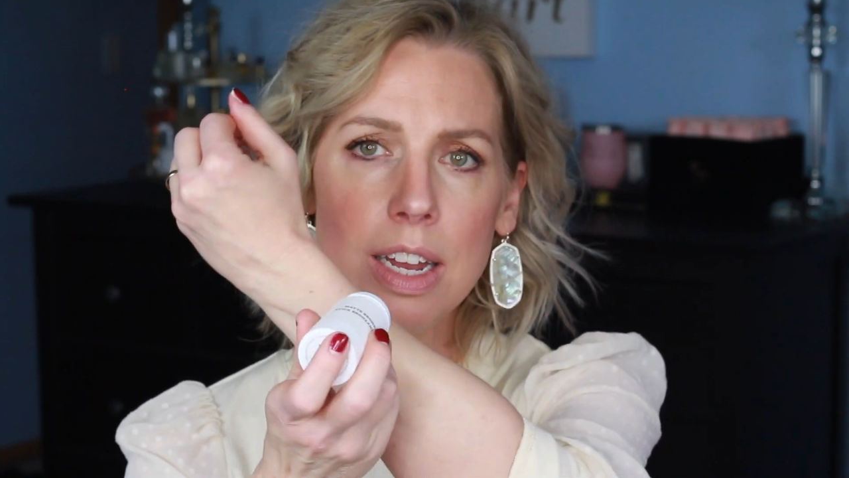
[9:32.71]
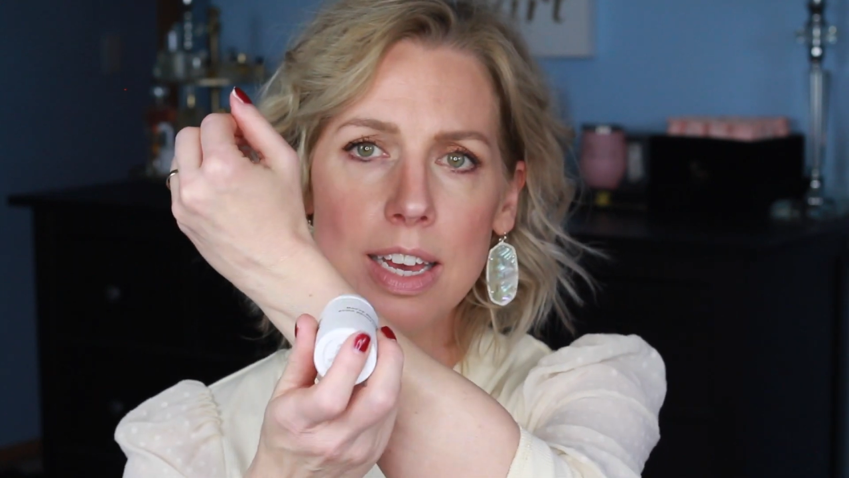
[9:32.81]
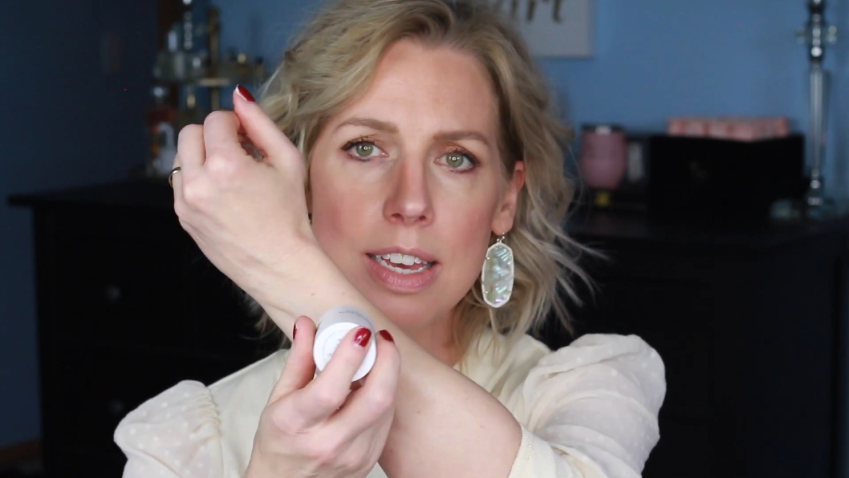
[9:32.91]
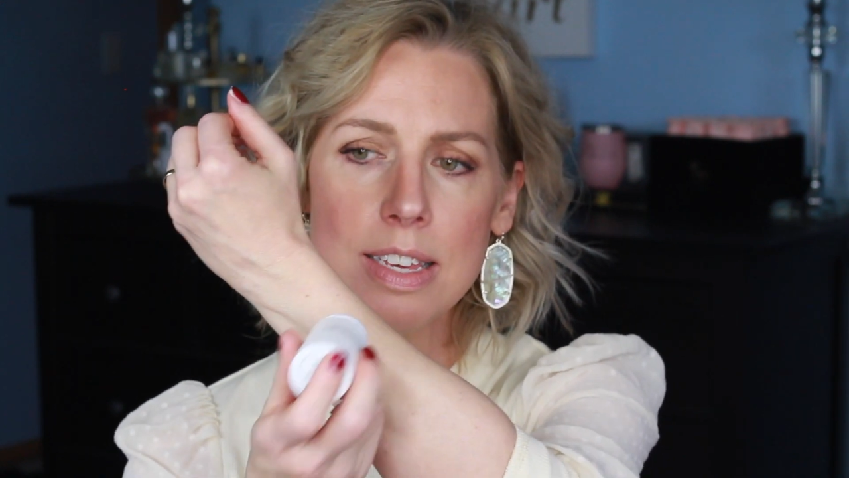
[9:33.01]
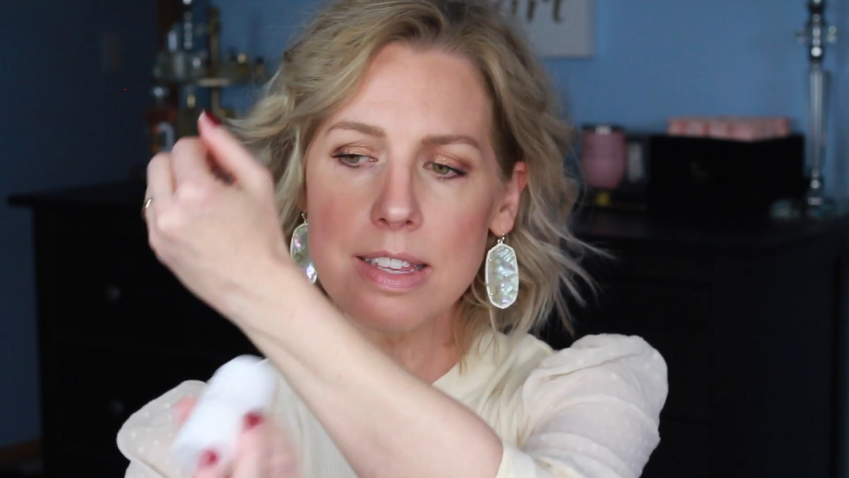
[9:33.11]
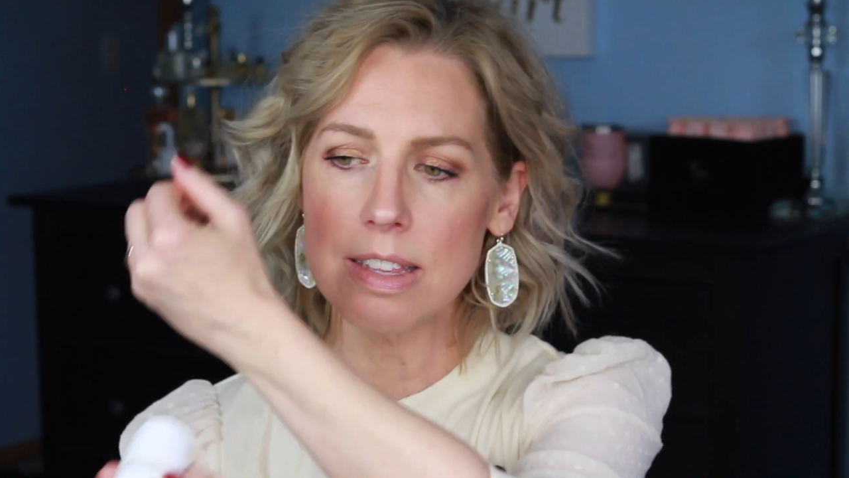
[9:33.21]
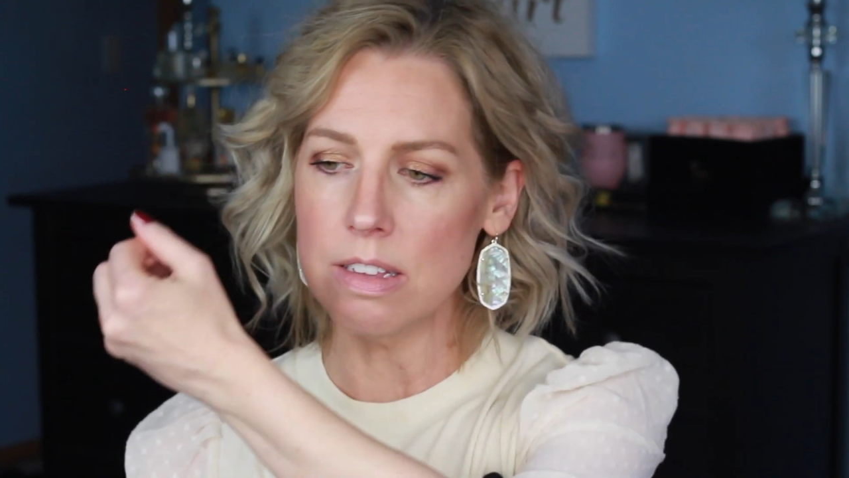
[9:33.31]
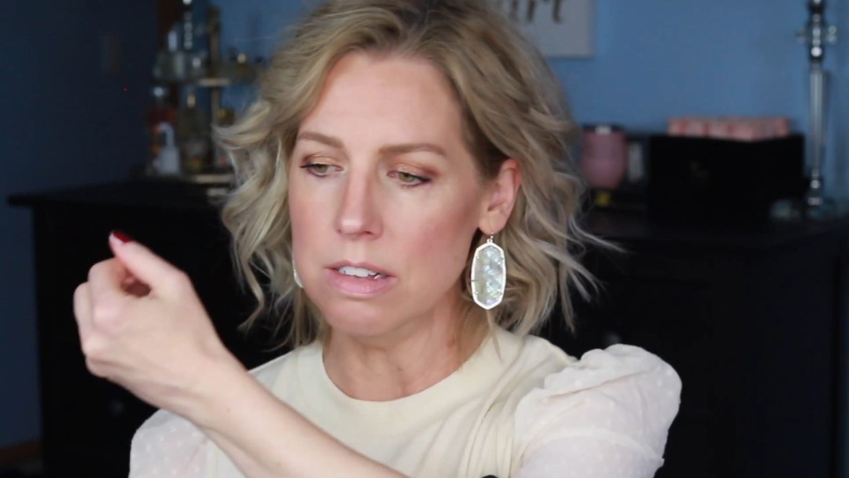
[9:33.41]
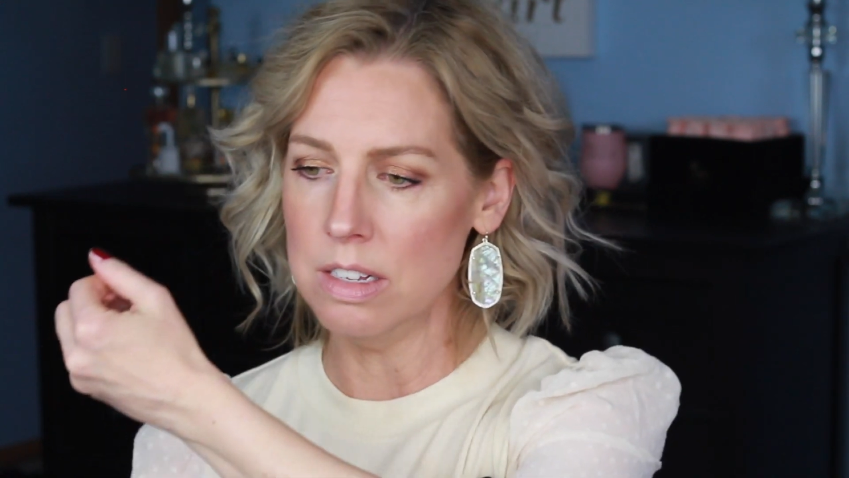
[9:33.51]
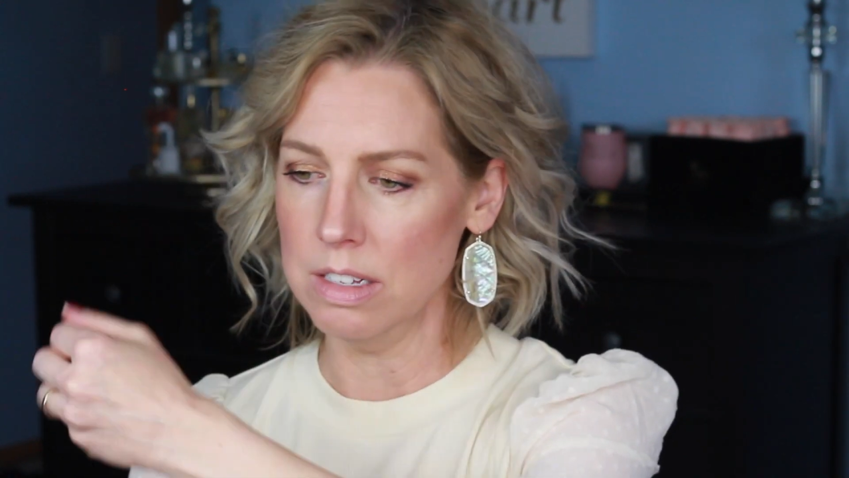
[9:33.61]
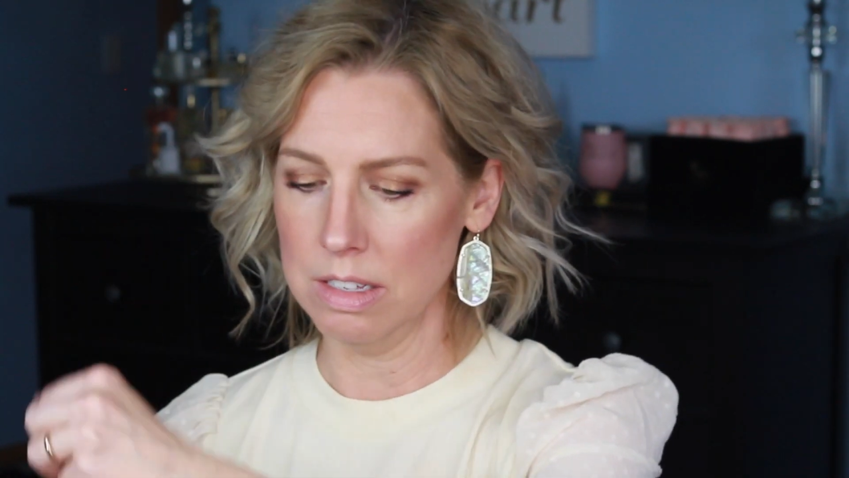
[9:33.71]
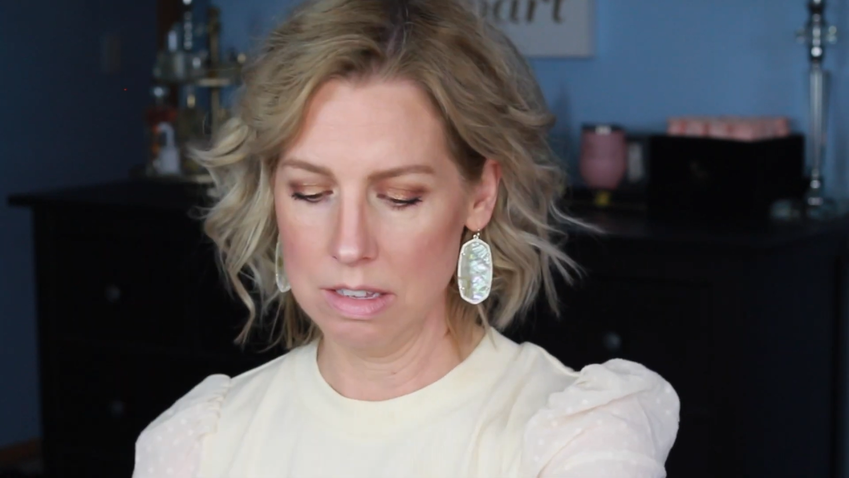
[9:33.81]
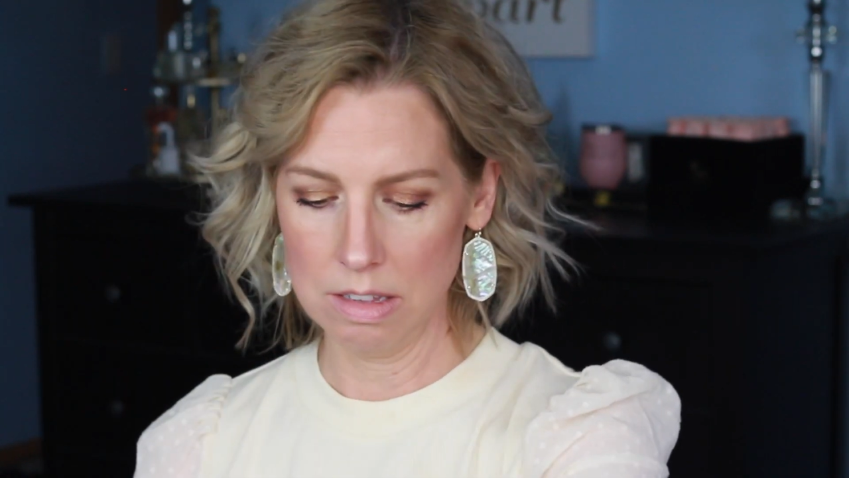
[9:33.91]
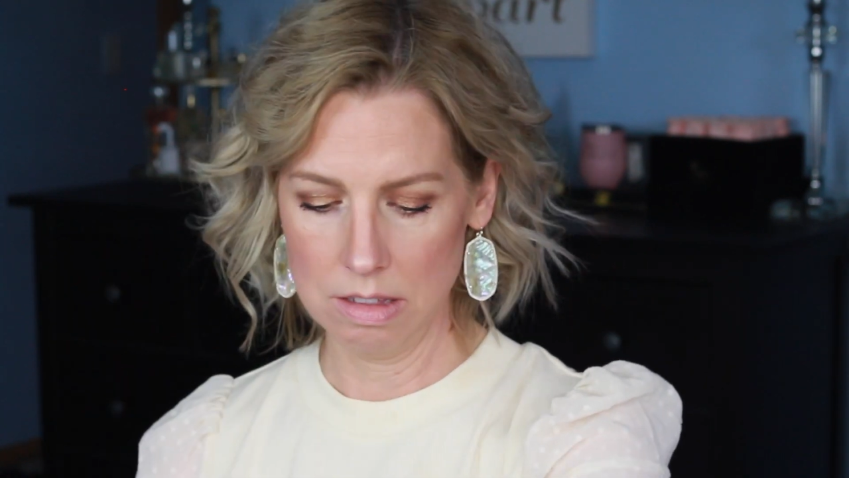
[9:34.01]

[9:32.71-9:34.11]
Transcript: it is. My